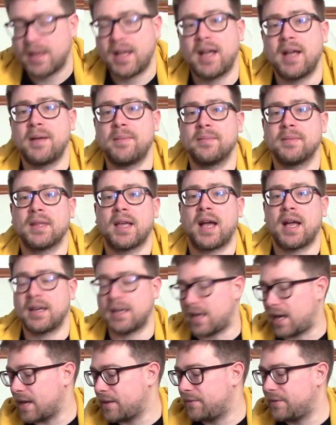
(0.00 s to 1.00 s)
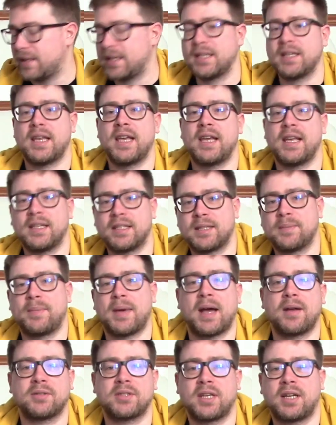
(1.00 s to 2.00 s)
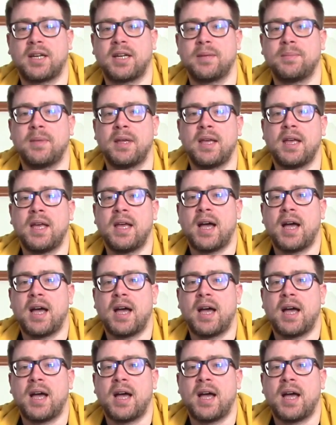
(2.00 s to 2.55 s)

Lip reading: And I figured it's about time